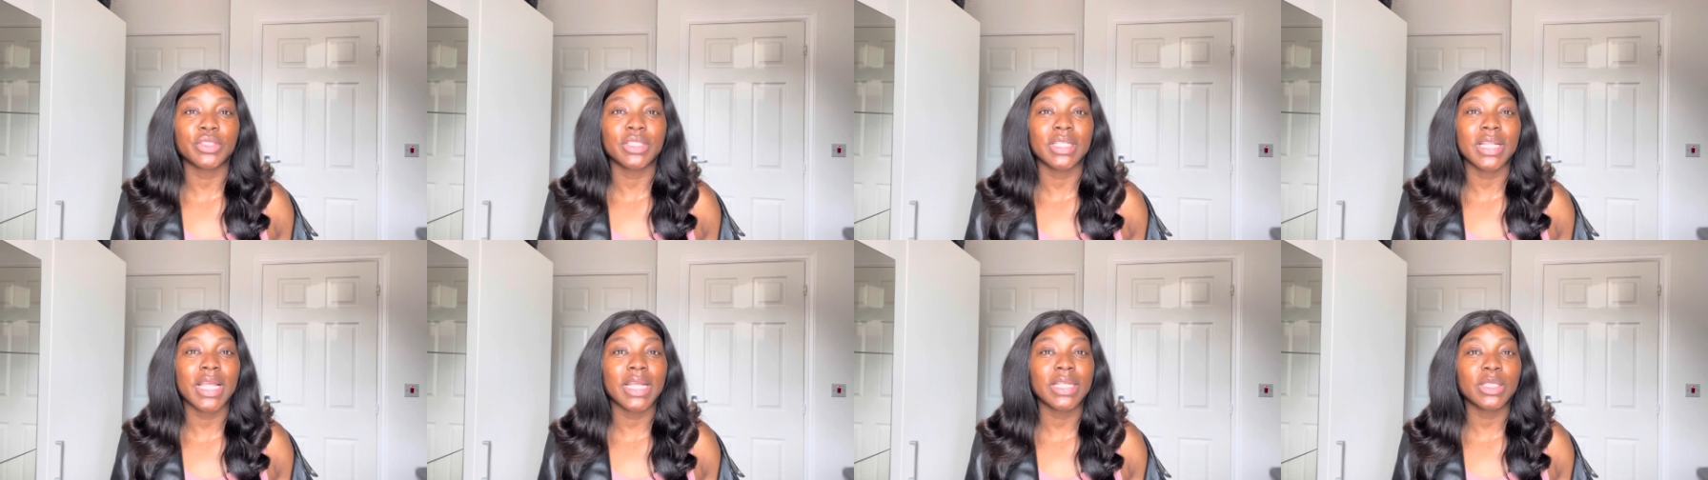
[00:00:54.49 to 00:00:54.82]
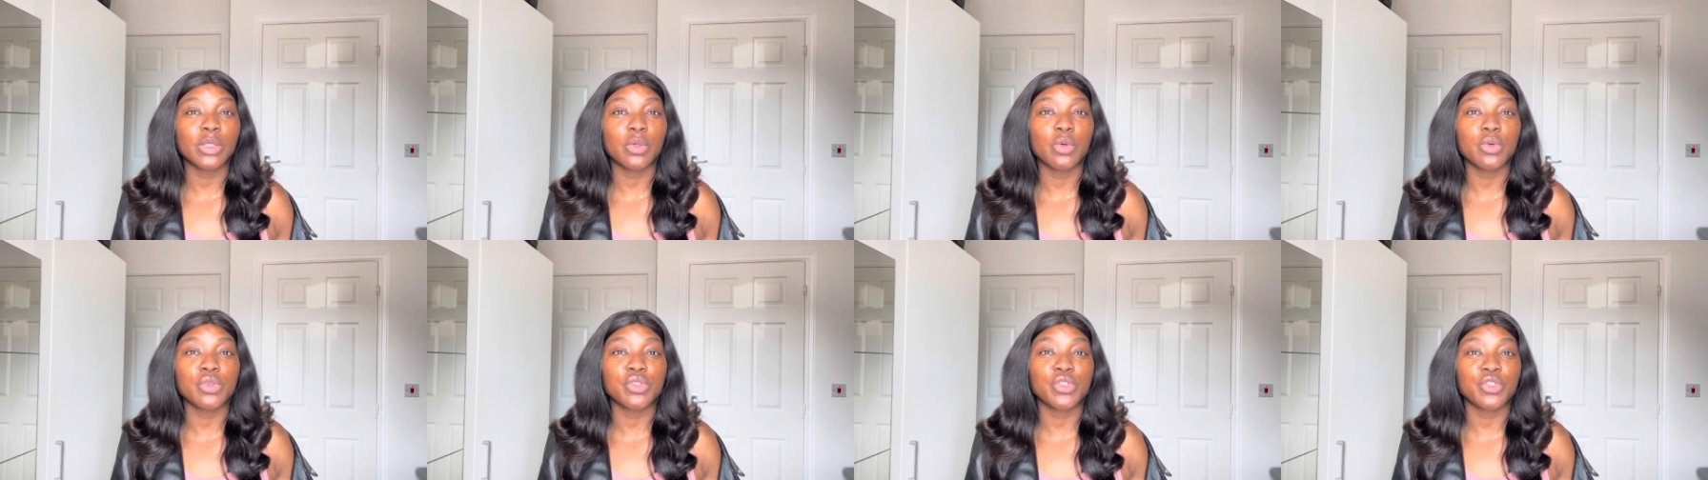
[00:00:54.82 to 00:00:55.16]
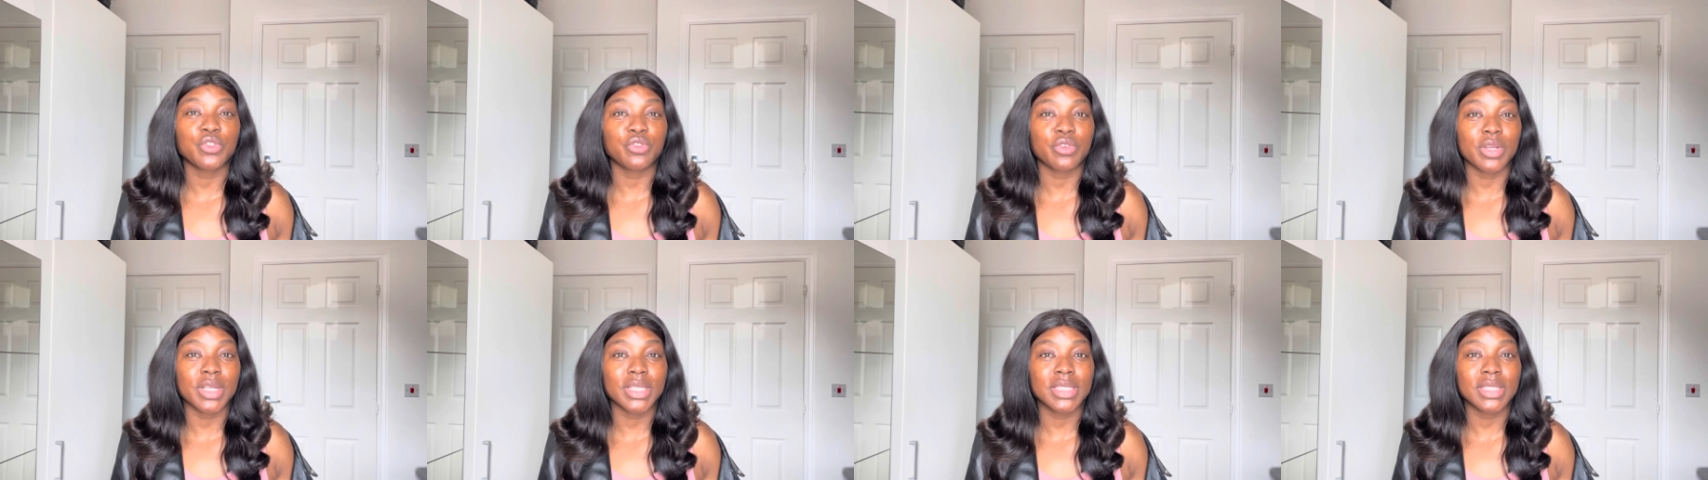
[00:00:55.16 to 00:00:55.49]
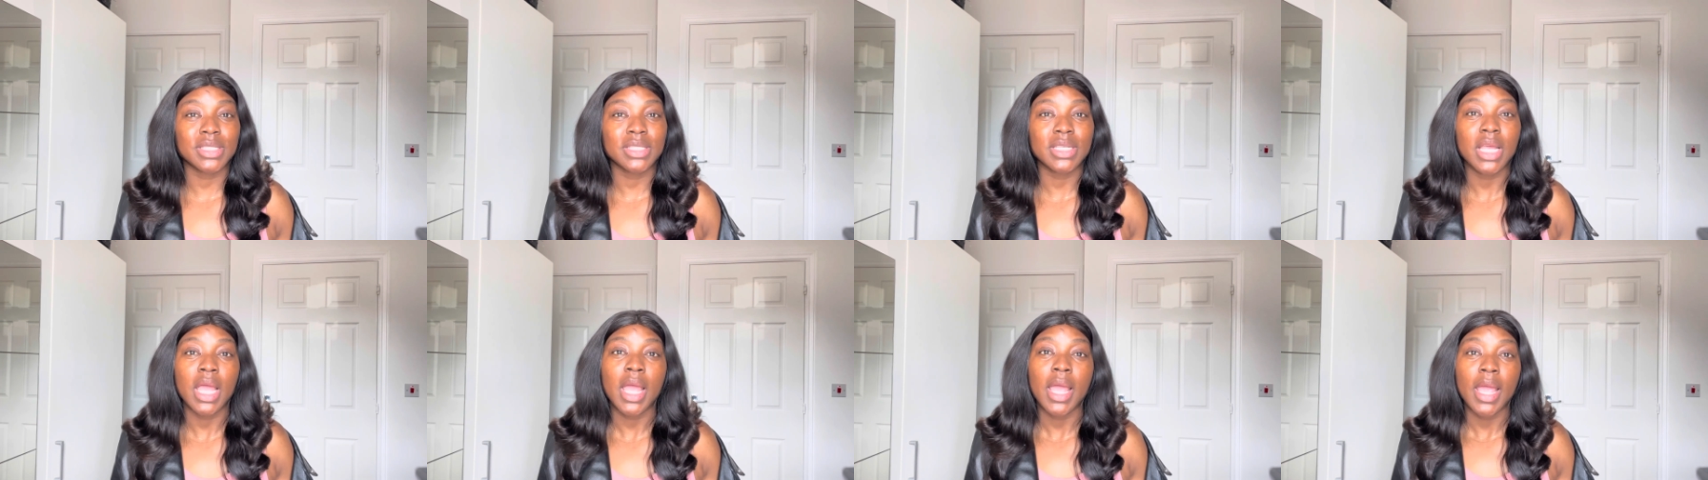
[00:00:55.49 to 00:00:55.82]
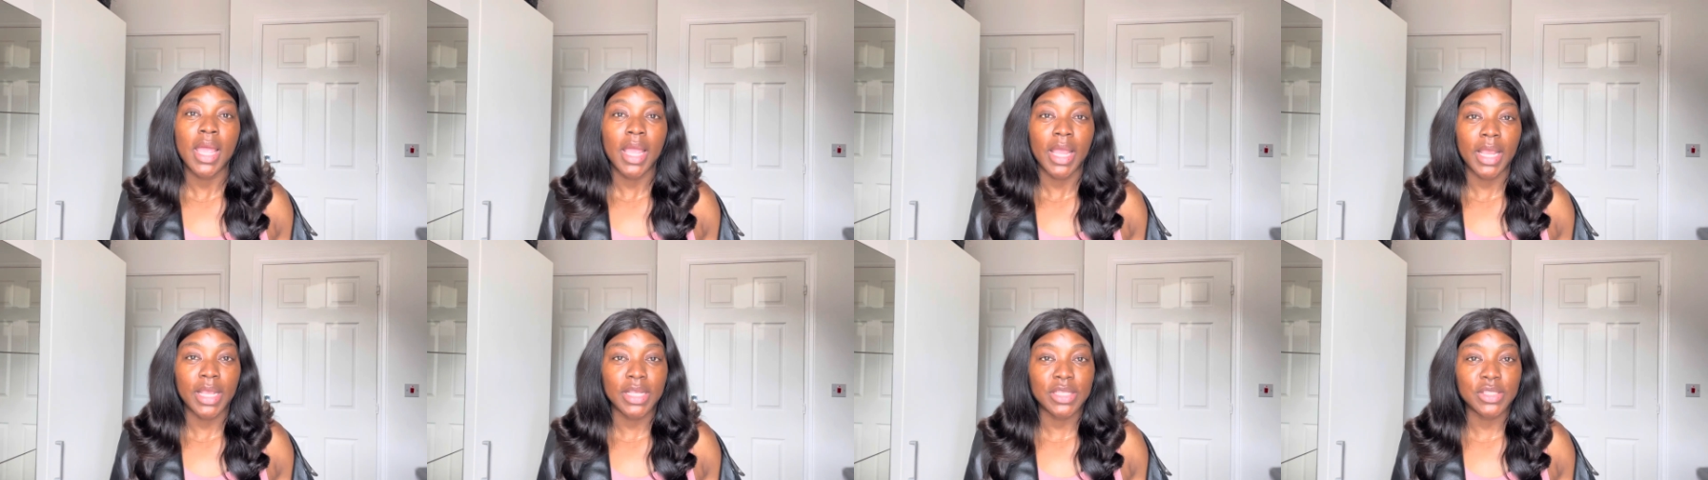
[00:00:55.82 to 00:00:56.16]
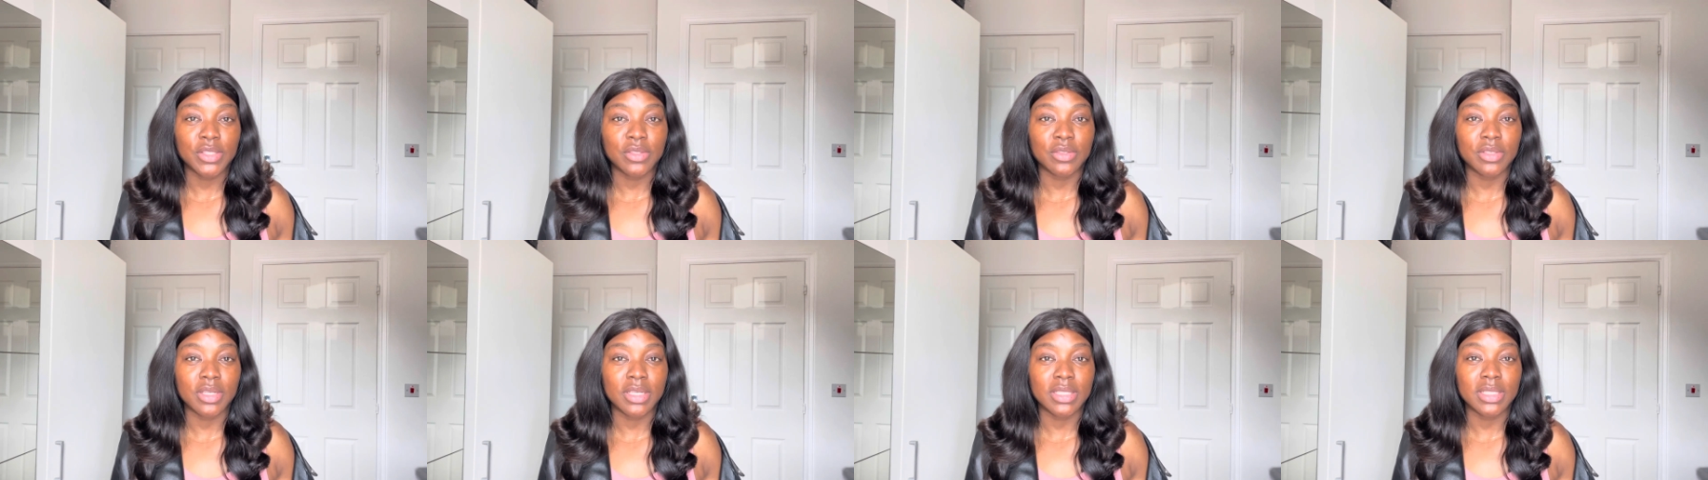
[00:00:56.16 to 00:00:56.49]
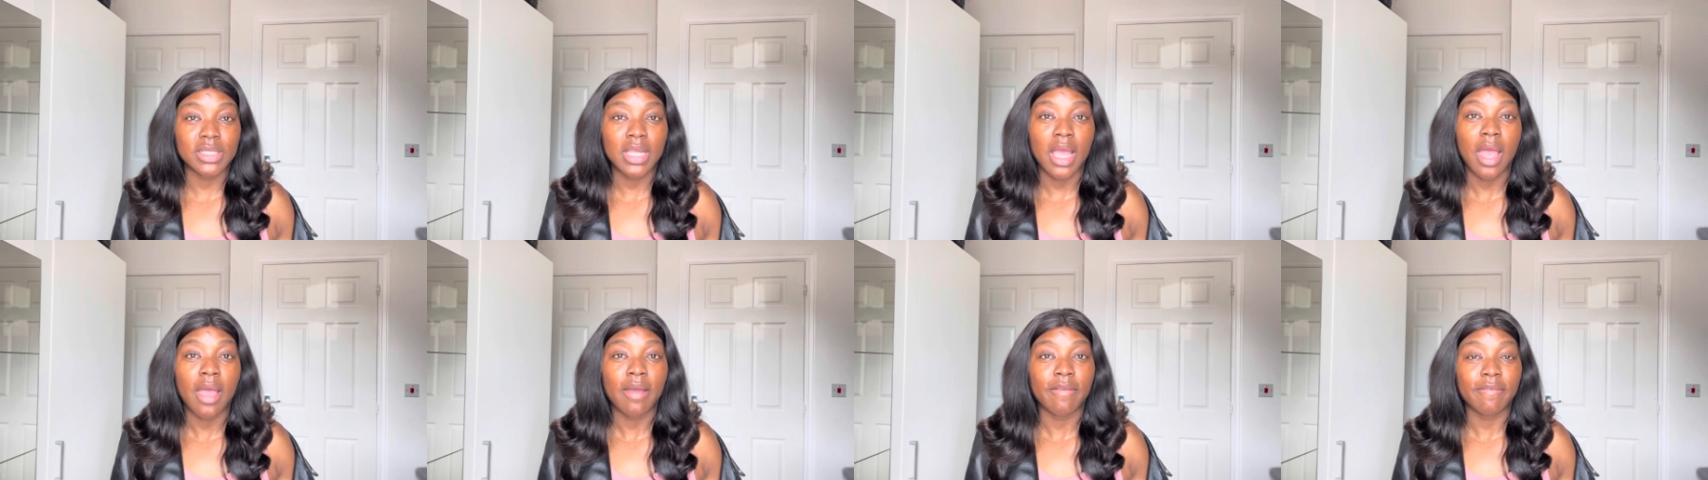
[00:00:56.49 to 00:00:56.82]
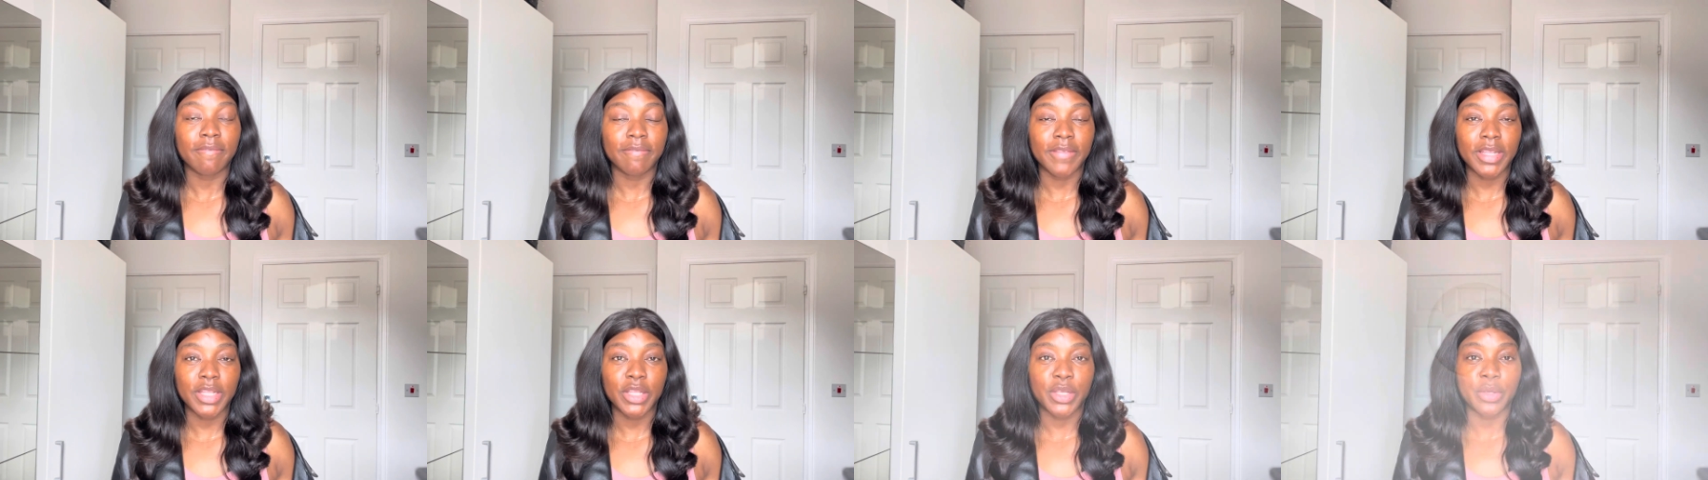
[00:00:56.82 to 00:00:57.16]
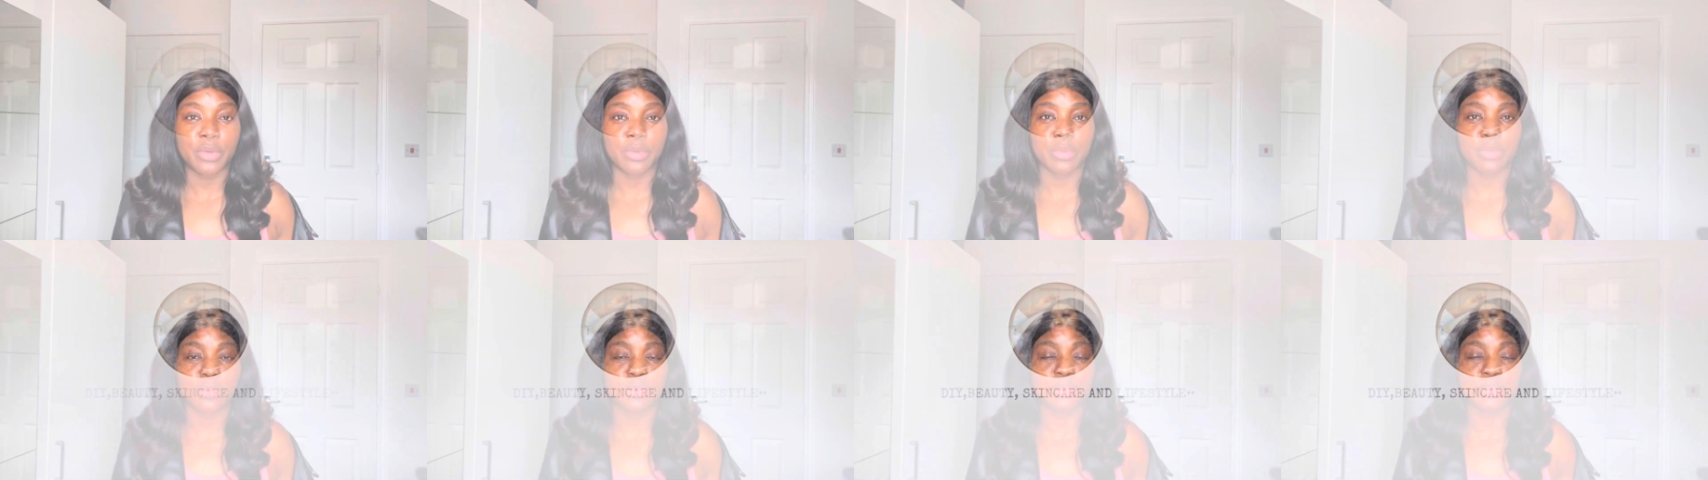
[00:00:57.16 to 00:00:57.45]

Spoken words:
let's go straight into this video.